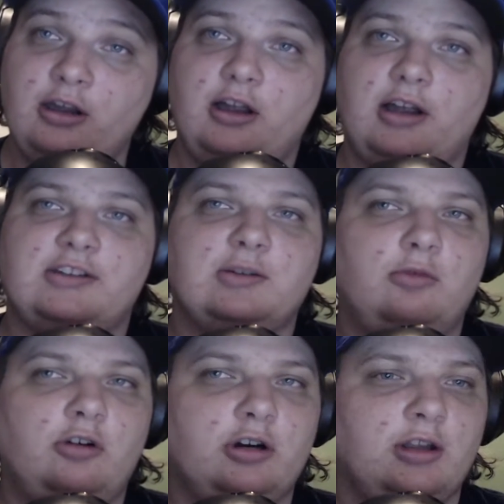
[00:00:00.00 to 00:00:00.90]
uh, some
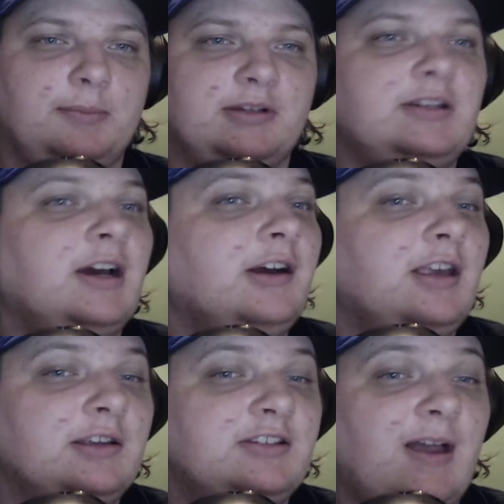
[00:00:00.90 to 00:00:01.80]
more
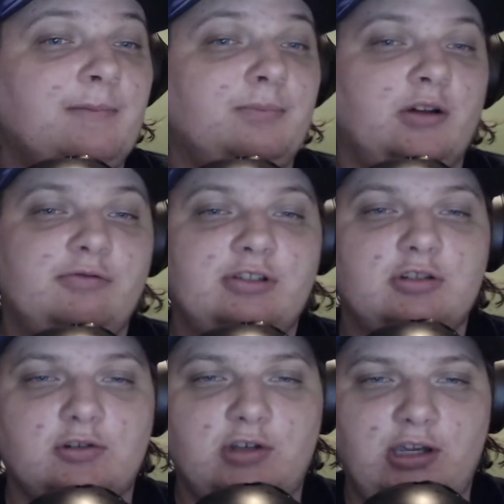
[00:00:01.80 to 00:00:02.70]
libertarian type of
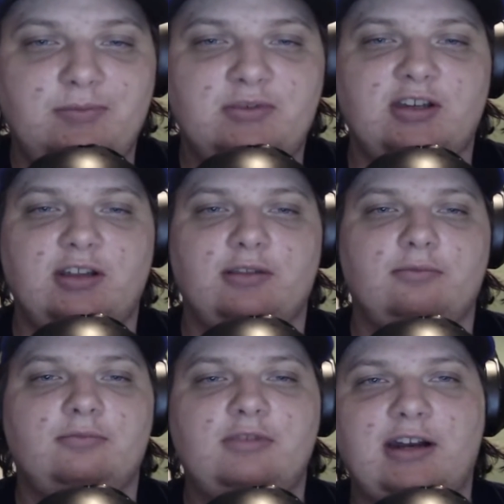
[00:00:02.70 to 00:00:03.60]
streams
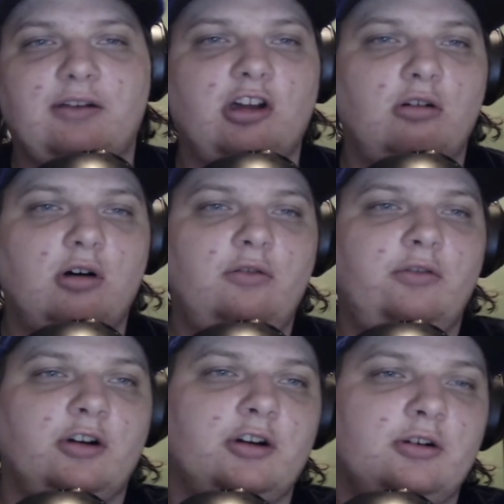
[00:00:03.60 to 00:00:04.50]
and kind of go
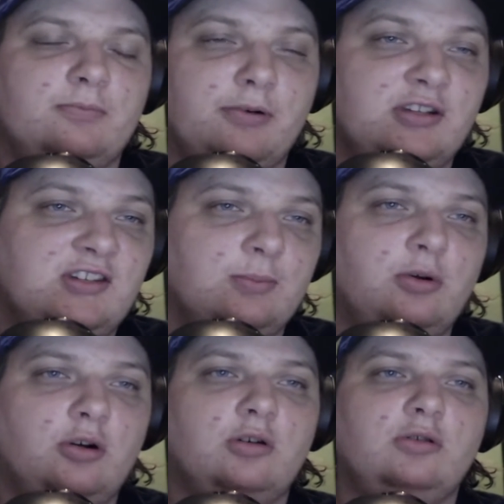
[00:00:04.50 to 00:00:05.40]
over
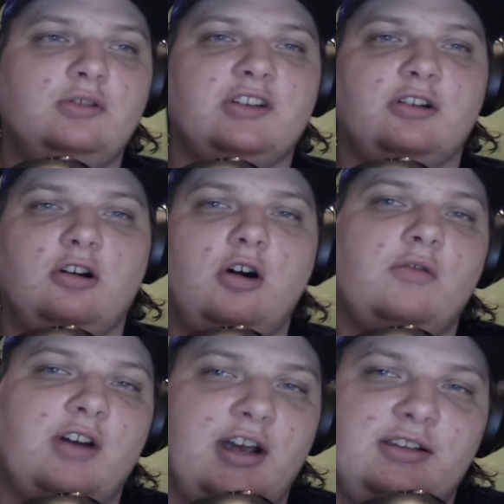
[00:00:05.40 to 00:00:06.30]
principles or go
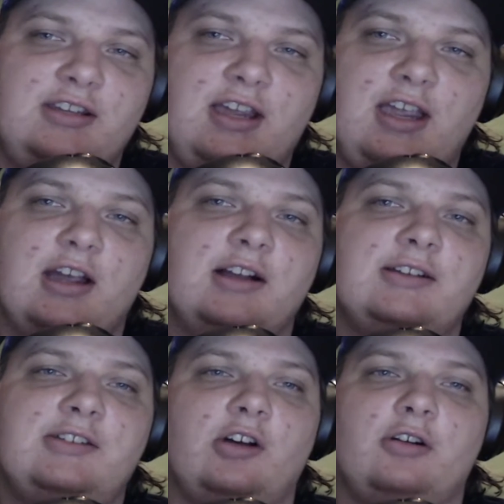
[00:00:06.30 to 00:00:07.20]
over
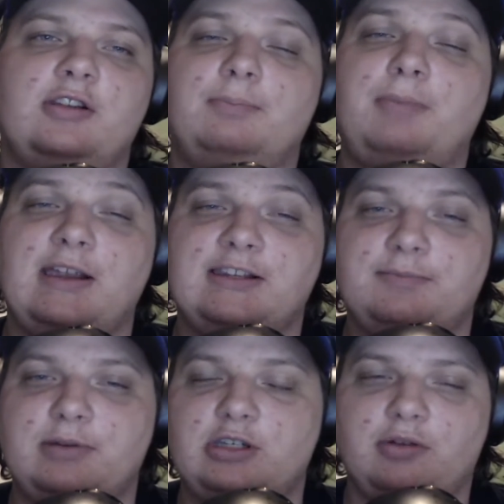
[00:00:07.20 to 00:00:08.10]
ideas or debates
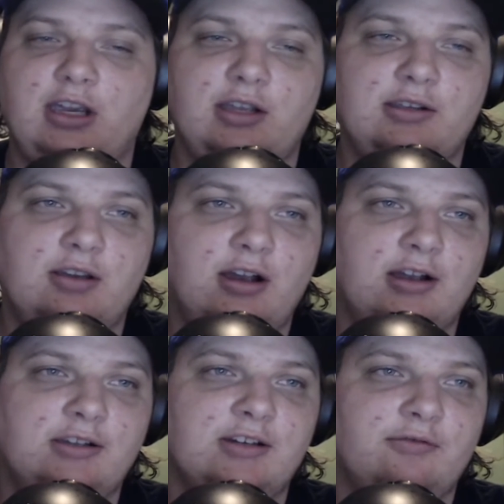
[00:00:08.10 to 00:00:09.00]
between
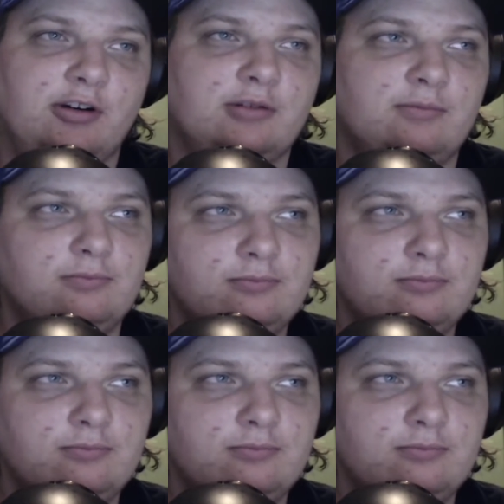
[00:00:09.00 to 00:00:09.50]
uh, different